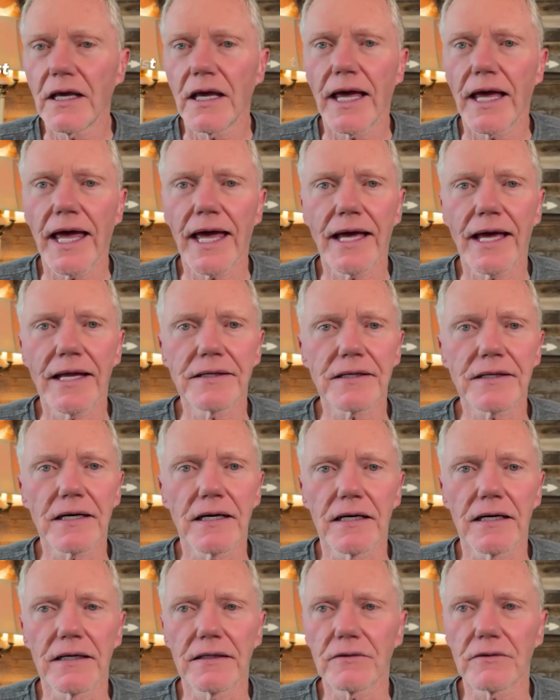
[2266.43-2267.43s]
And
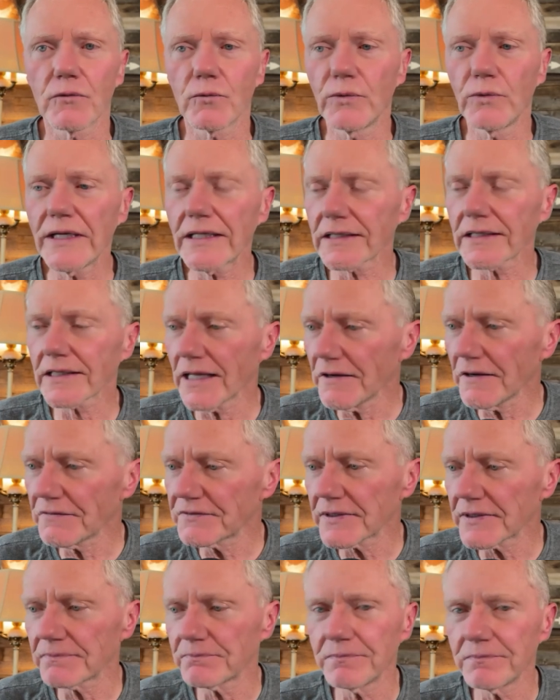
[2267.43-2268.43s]
uh, we'd love
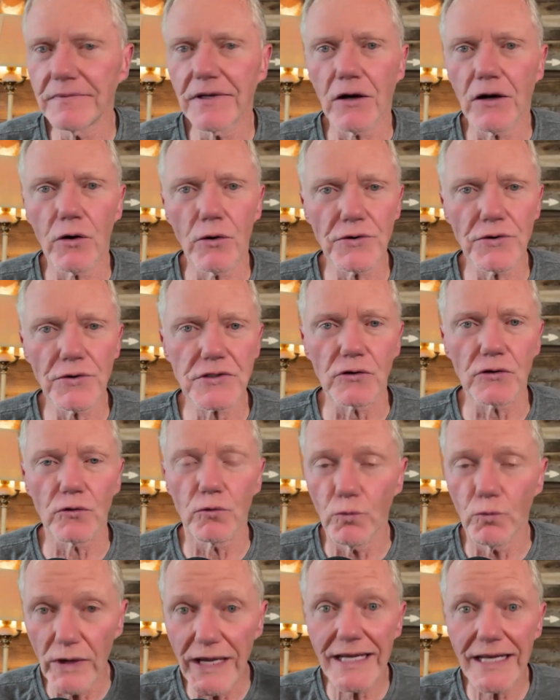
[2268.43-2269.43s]
to host you.
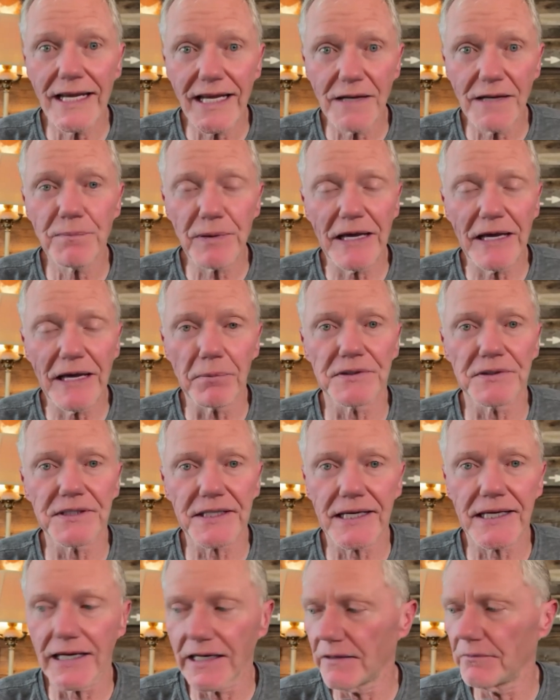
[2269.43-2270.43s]
We need people to
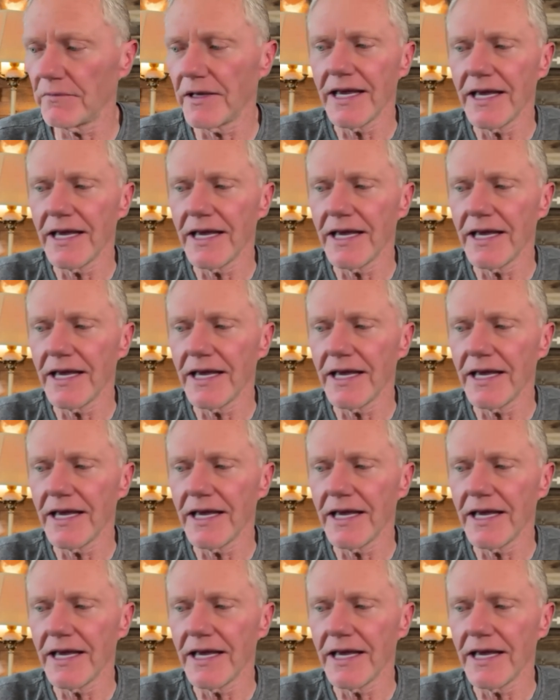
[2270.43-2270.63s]
come.